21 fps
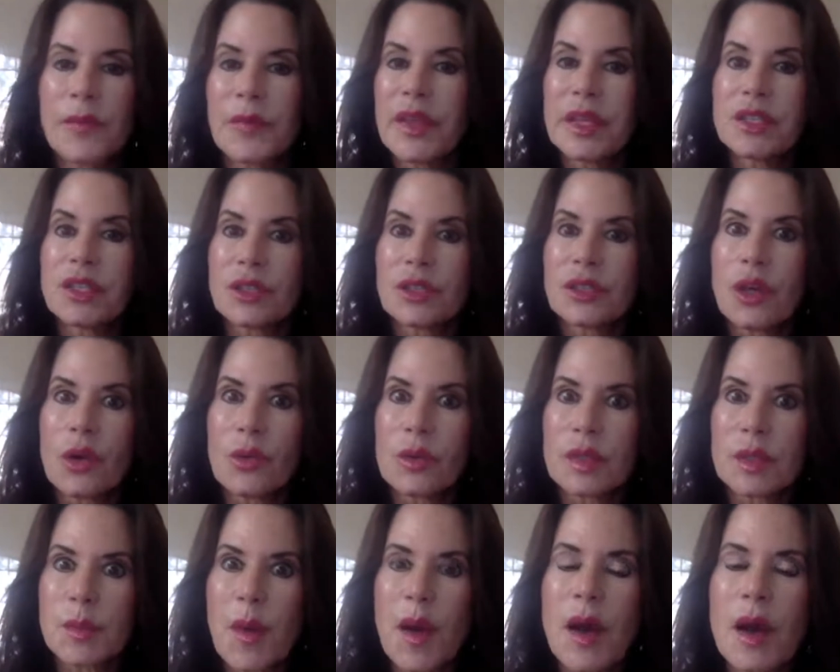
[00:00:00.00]
They just don't
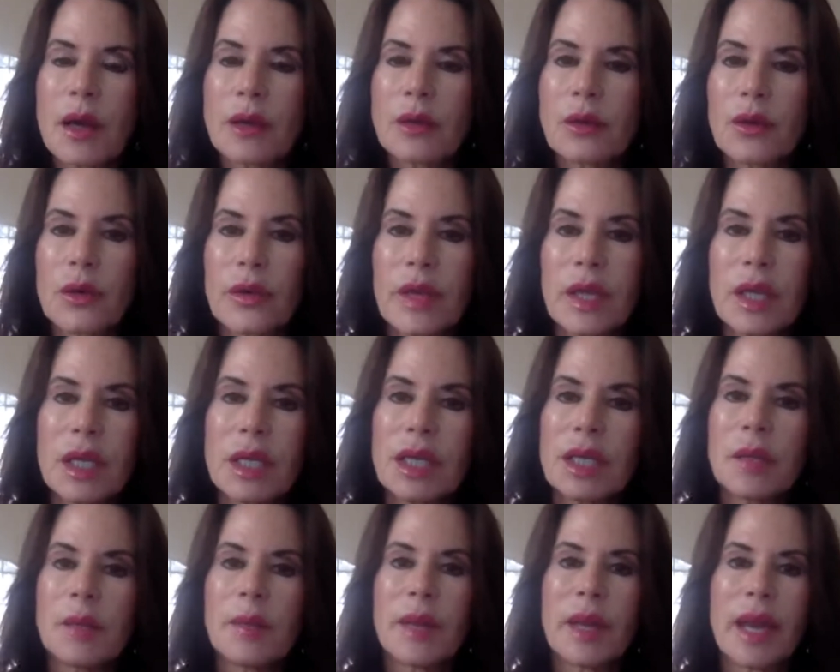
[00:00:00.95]
respond, or they can
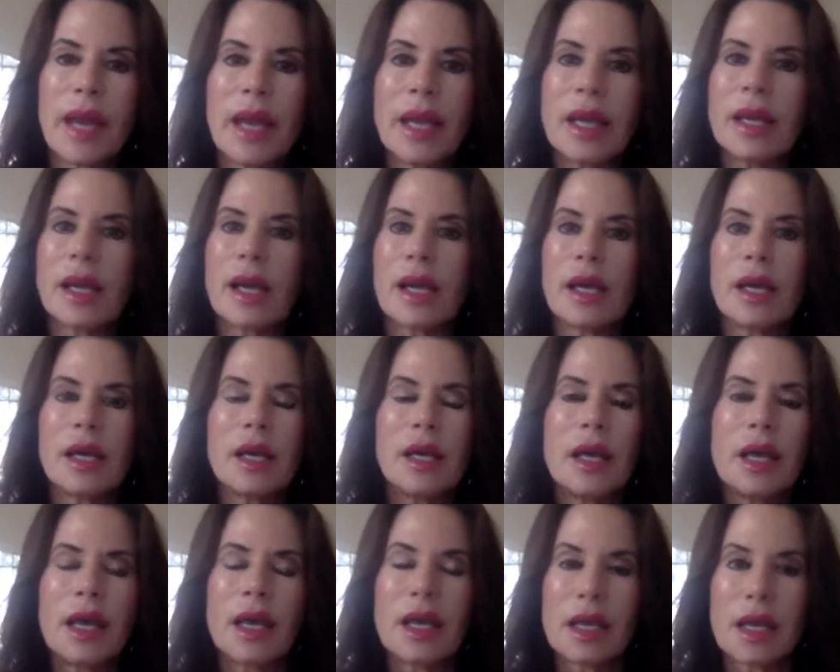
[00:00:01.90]
eat a banana
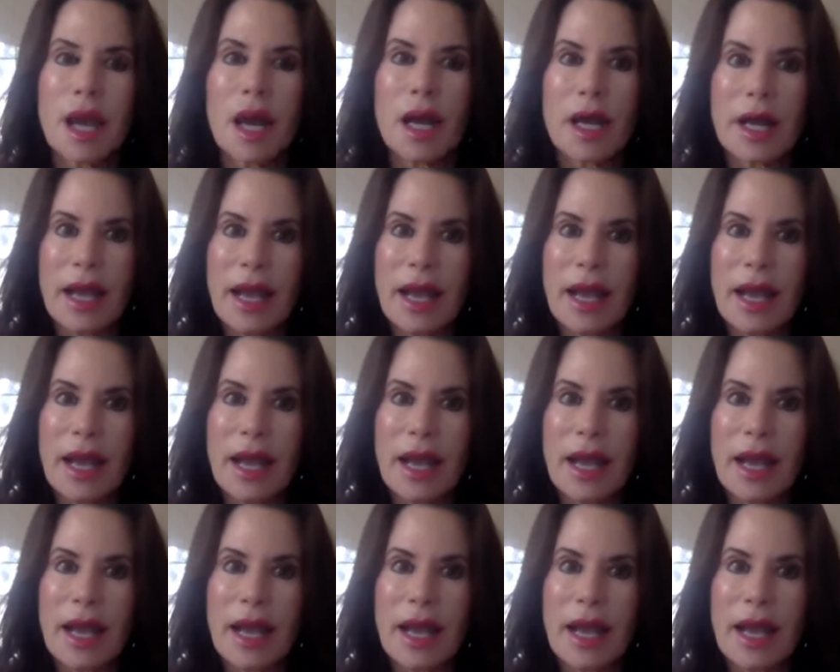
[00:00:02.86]
and not